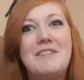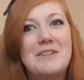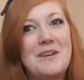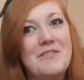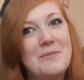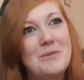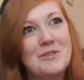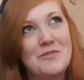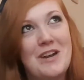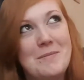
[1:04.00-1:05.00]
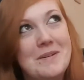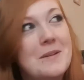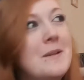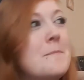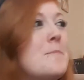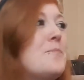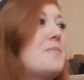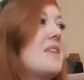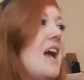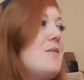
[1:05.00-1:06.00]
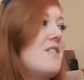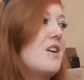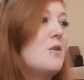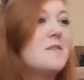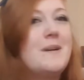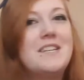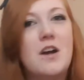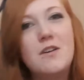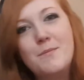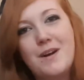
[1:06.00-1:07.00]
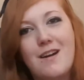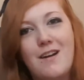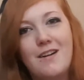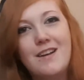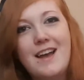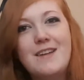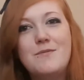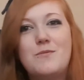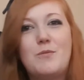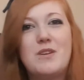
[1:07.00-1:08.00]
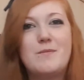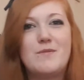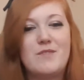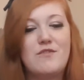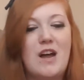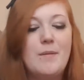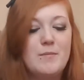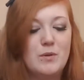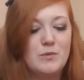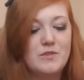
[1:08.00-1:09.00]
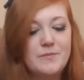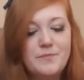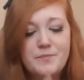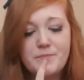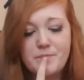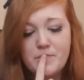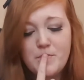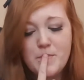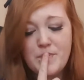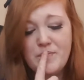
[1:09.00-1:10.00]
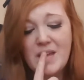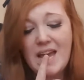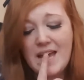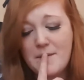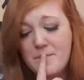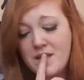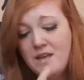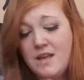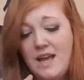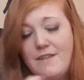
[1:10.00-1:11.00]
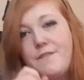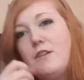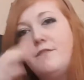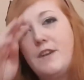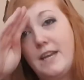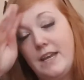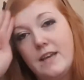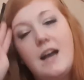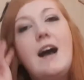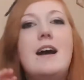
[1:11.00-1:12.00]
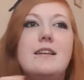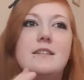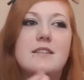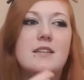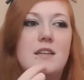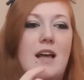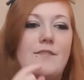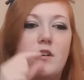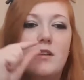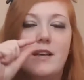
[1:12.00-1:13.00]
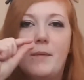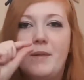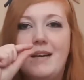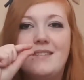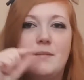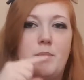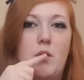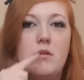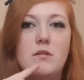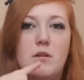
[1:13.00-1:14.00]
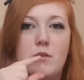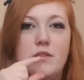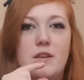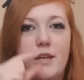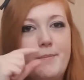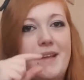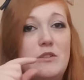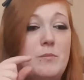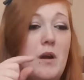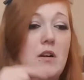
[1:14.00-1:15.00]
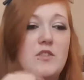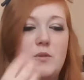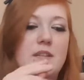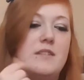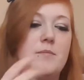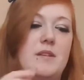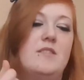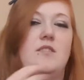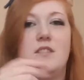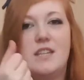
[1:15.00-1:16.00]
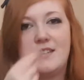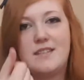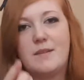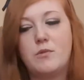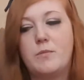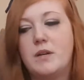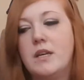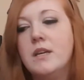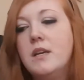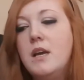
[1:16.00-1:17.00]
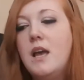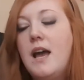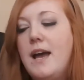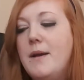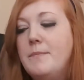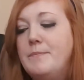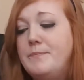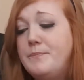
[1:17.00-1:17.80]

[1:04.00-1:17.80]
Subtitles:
had quite a few bowls of ramen. However, I lost my tongue bar in one of the ramen bowls. Um, it felt funny, and I've got like a plastic ball on the metal bar, so it sometimes doesn't like stick properly. Um,